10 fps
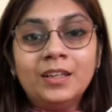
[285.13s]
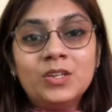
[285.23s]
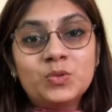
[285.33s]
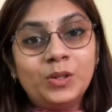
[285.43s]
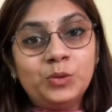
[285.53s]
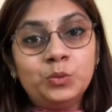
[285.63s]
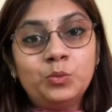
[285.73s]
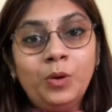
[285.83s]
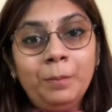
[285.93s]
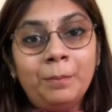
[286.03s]
So a
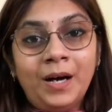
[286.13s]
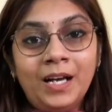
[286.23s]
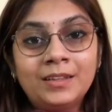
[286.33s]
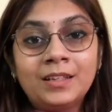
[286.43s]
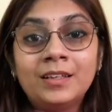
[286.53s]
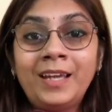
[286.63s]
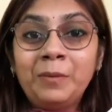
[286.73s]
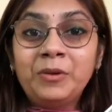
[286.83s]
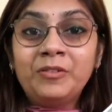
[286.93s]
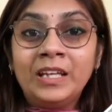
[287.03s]
lukewarm bath can
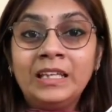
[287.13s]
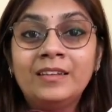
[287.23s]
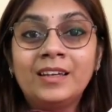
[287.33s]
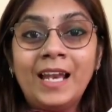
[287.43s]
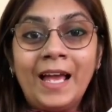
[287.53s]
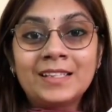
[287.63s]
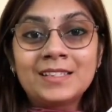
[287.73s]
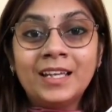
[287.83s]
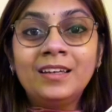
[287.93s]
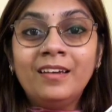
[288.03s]
be very
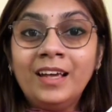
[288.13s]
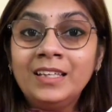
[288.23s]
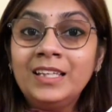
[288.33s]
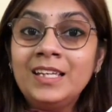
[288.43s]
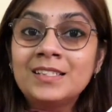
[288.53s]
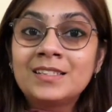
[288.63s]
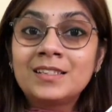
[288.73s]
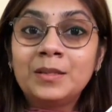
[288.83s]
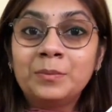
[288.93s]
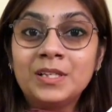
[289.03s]
relaxing and ease
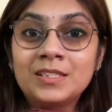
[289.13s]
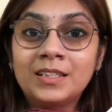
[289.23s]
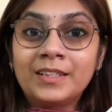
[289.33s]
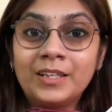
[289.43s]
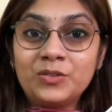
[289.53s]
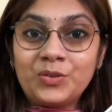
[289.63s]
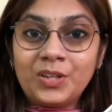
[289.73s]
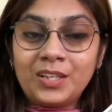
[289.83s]
the muscle tension.